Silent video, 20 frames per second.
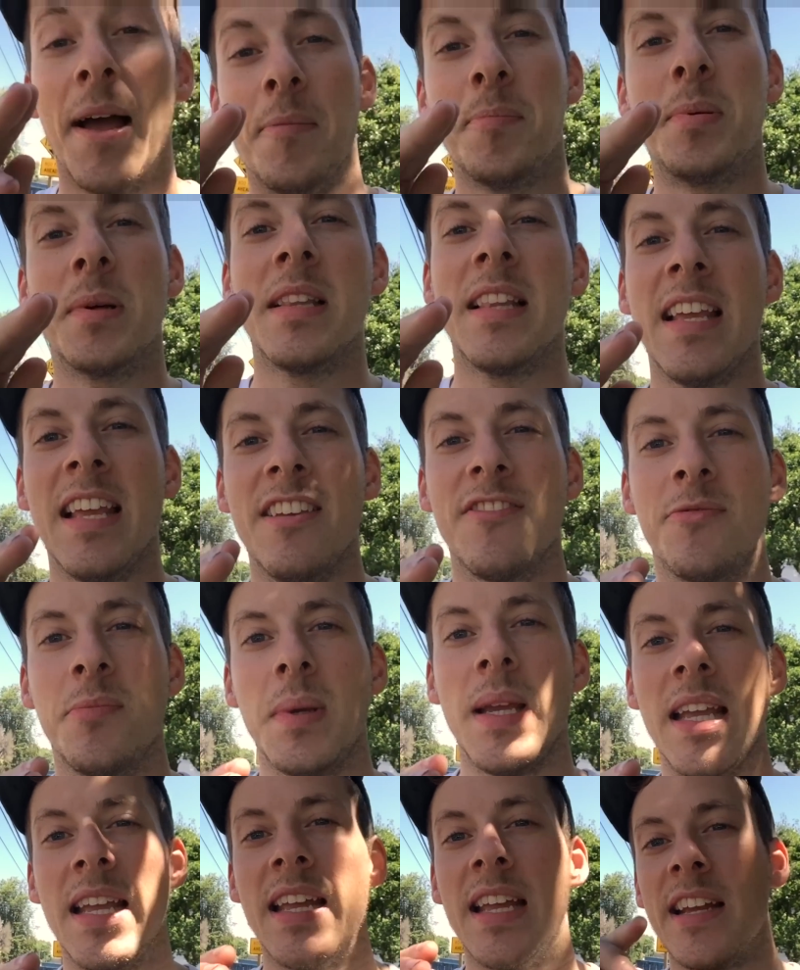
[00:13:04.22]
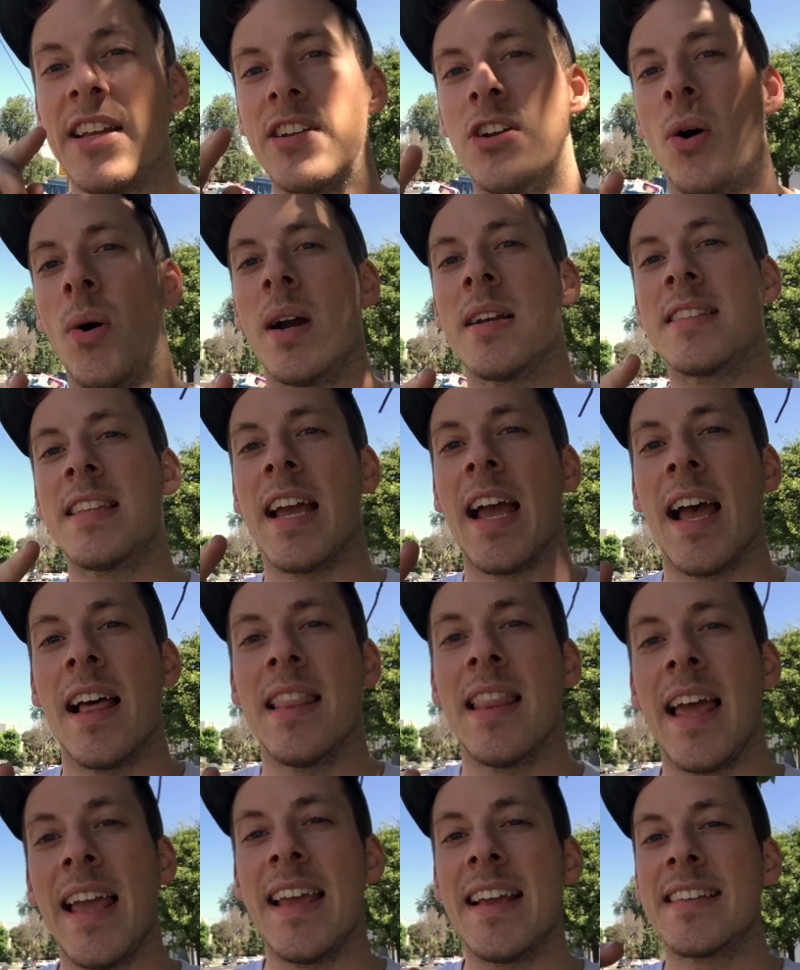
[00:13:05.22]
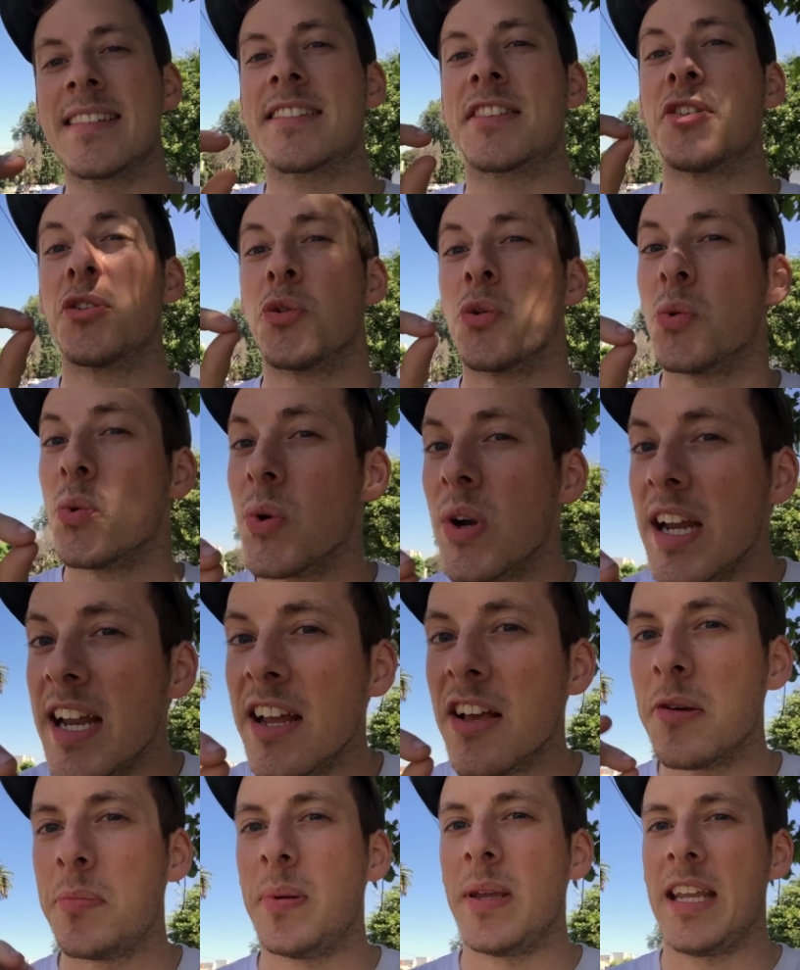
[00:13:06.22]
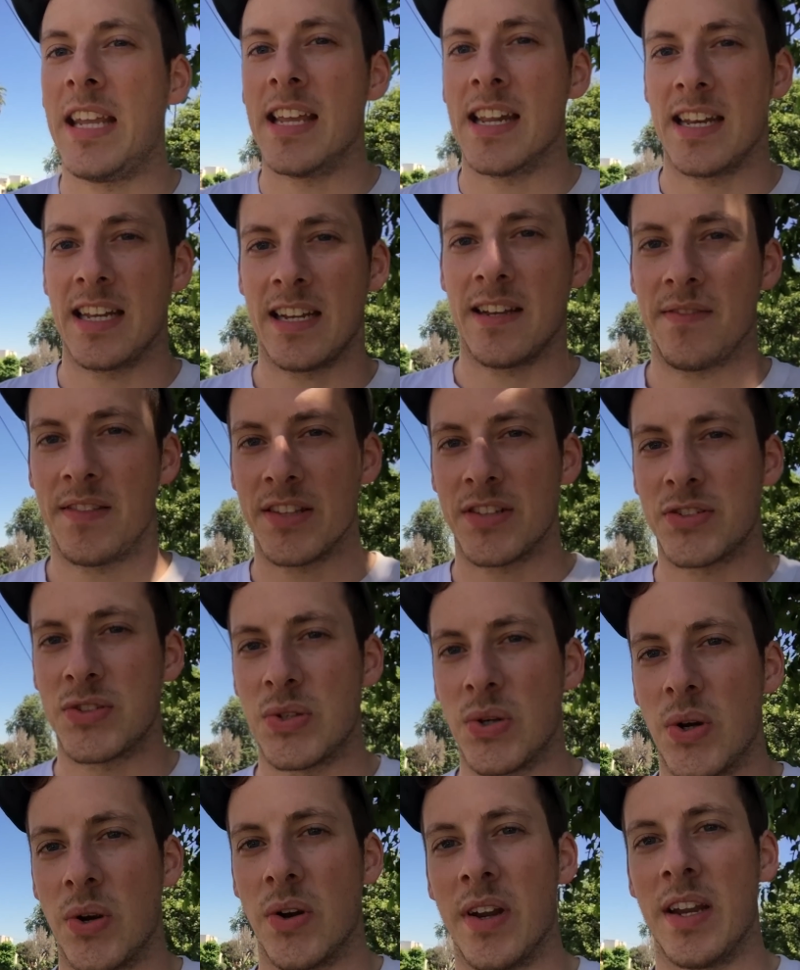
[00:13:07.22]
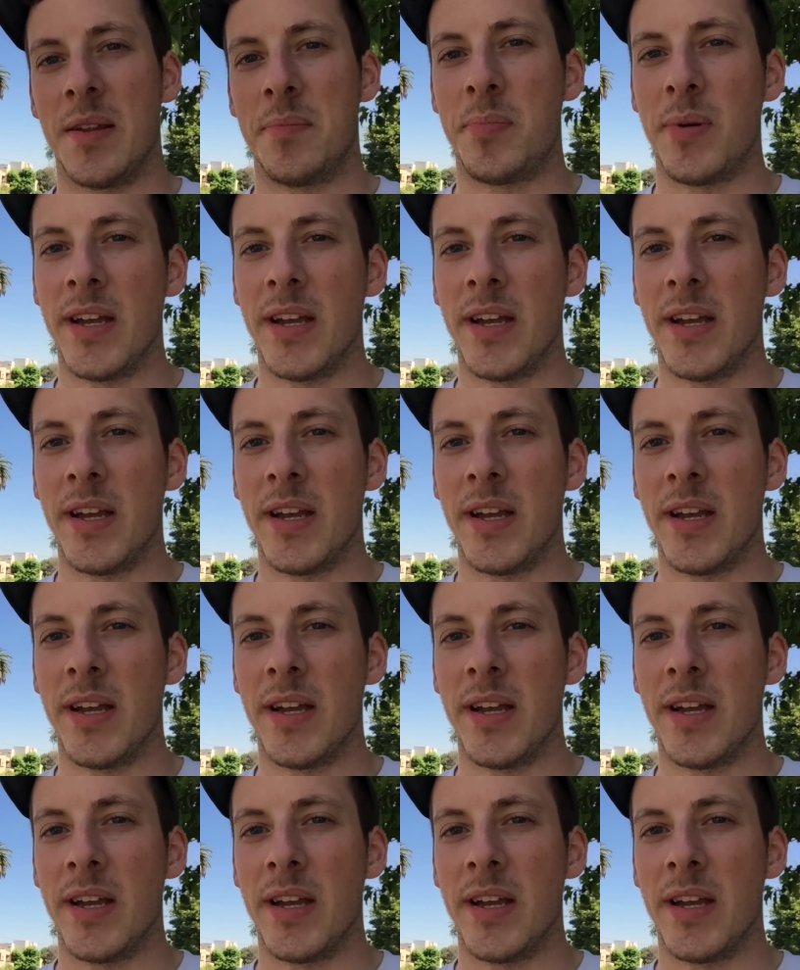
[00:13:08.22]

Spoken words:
And believe me, going to LA is the real beginning of the story,